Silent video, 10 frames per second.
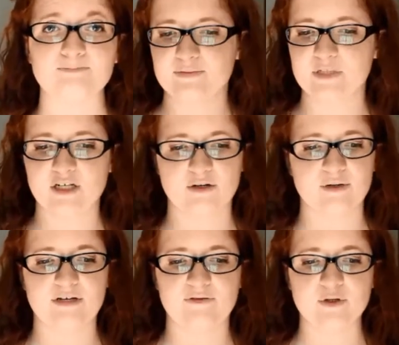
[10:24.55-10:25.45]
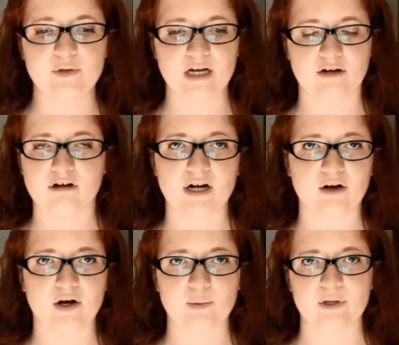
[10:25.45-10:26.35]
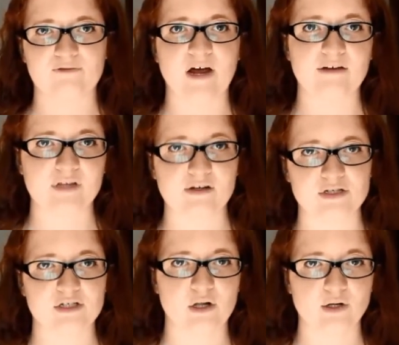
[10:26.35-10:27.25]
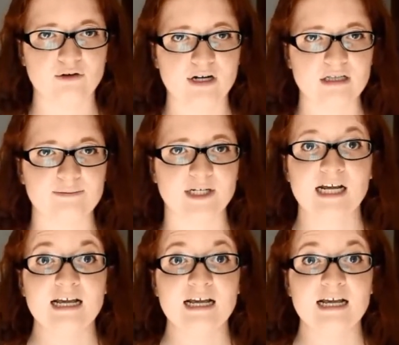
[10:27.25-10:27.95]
You know, if you get a credit card with a $5,000 credit limit,